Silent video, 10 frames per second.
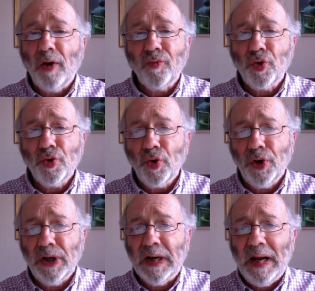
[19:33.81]
of
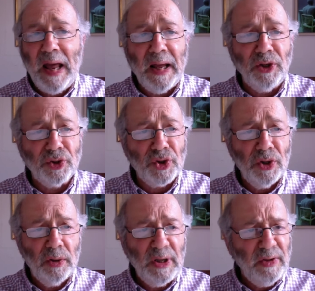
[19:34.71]
crooked legs,
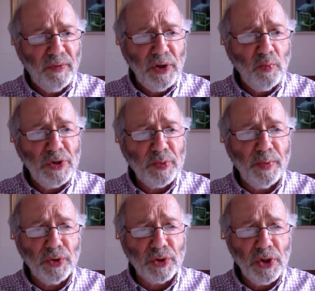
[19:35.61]
even in
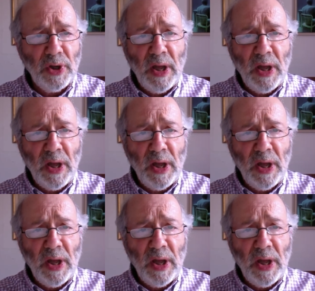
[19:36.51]
whispers,